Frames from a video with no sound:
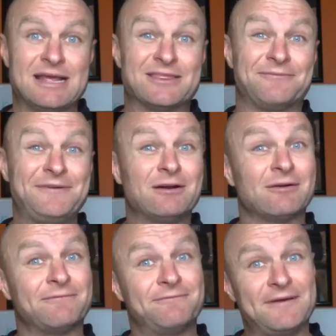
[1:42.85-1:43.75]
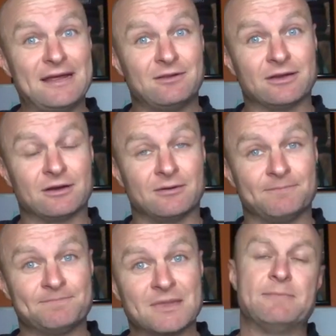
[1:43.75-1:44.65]
The fear of failure.
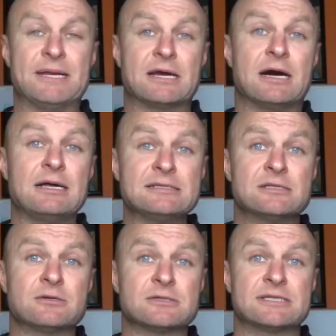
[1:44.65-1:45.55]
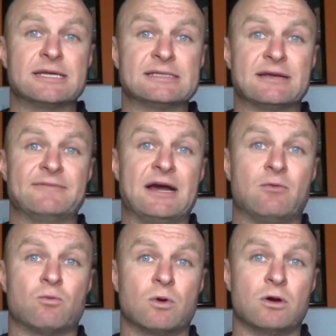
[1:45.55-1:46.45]
Because those things have
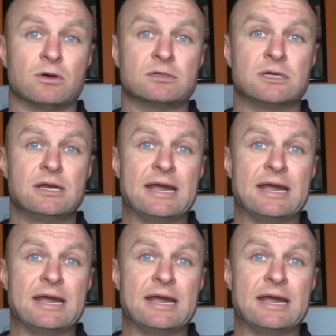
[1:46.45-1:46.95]
not worked